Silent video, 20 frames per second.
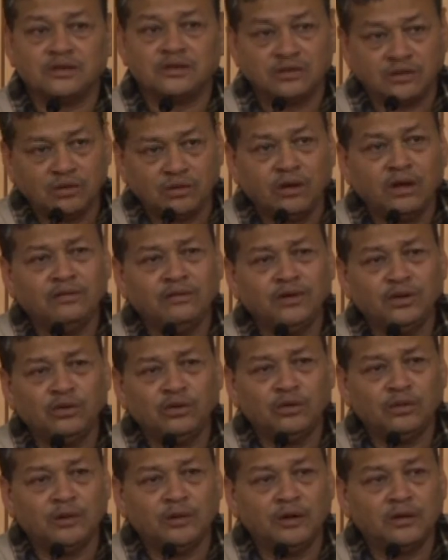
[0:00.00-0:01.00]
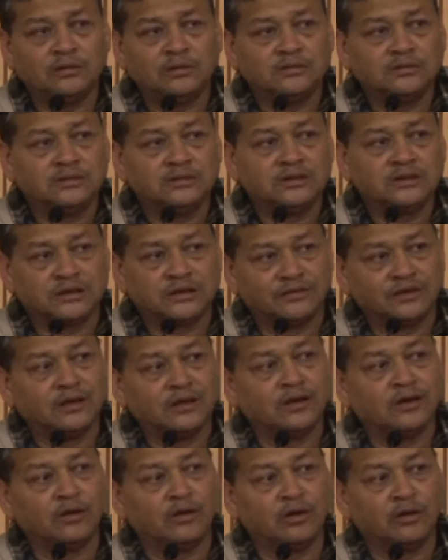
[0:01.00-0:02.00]
and today we do about
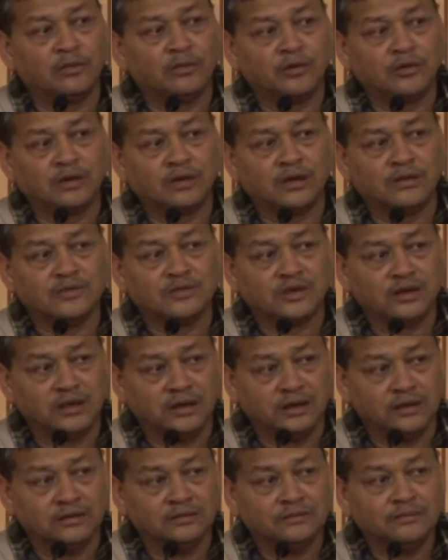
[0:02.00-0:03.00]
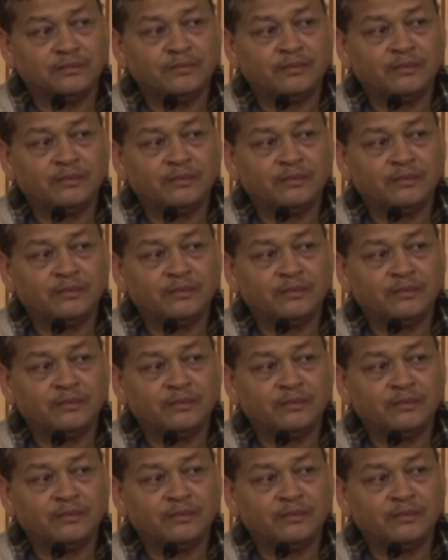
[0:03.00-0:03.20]
700 odd programs in a year.